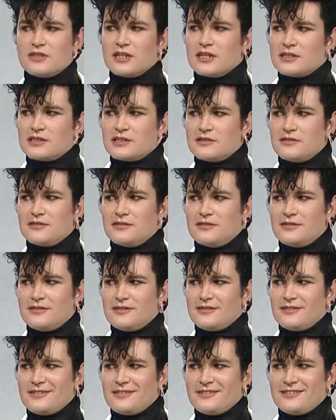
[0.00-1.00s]
them to
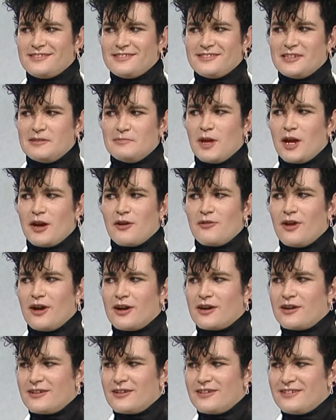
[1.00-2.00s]
leave Ireland,
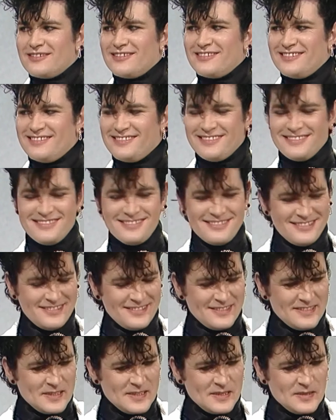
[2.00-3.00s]
telling Conway
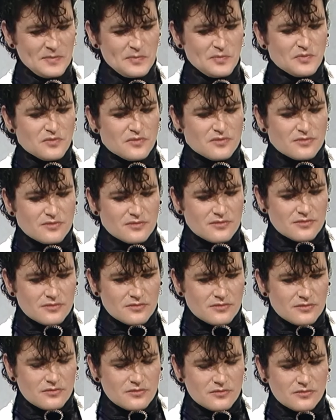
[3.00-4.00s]
bluntly to
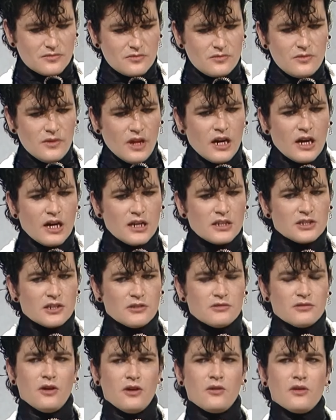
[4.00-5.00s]
get out of
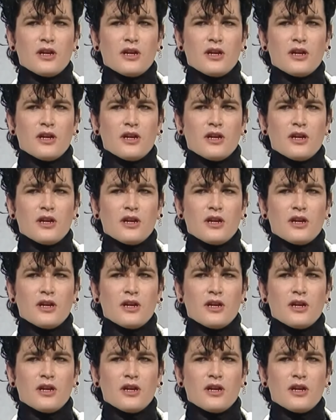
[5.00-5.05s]
Dublin.